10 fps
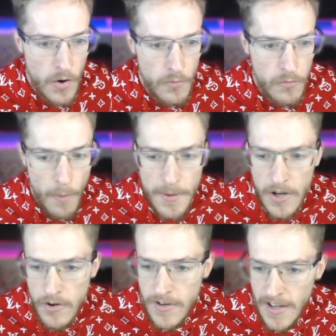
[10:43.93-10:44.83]
Robin
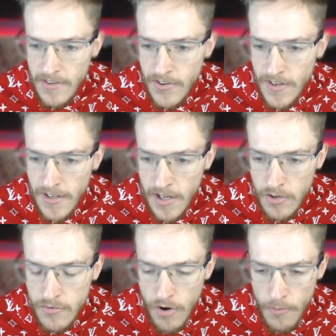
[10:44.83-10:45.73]
Hood isn't in a
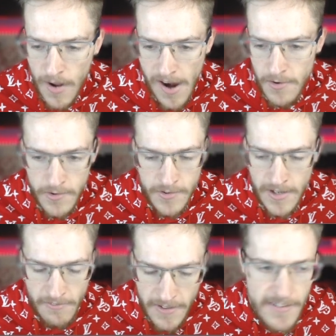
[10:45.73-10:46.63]
control character, is
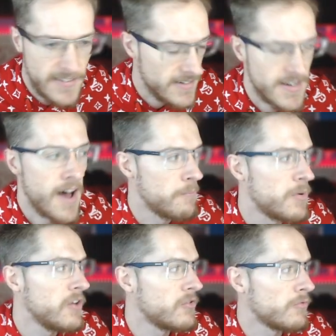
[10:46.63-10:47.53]
he? I think he's I'm
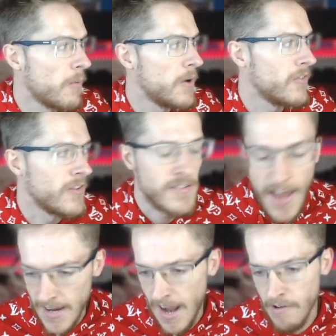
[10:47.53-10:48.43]
pretty sure Robin Hood's an
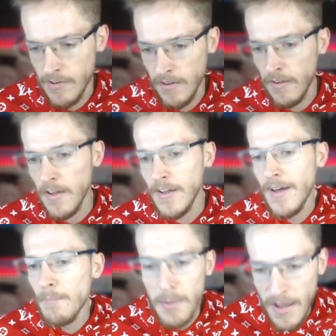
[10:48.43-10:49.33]
attack character.
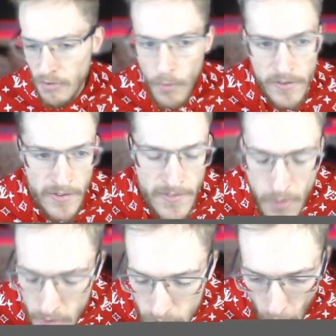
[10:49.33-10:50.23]
But as always, guys, I've
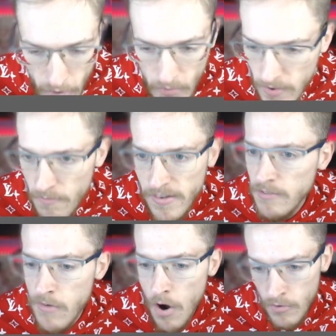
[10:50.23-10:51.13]
always got to do
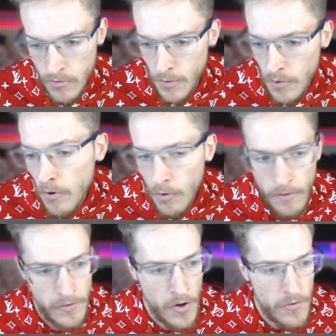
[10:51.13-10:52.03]
something wrong to annoy
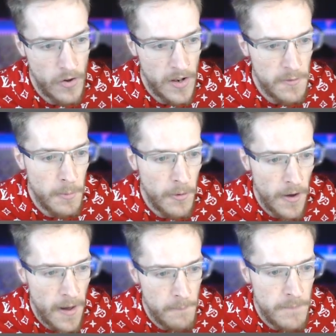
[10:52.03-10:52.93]
all of you. So let's put
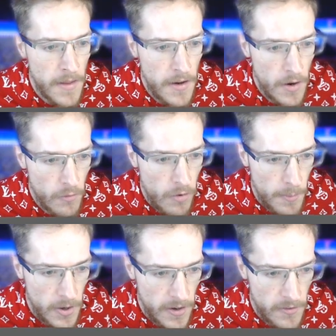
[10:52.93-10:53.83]

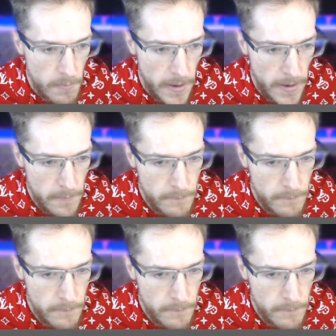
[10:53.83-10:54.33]
Robin Hood into B.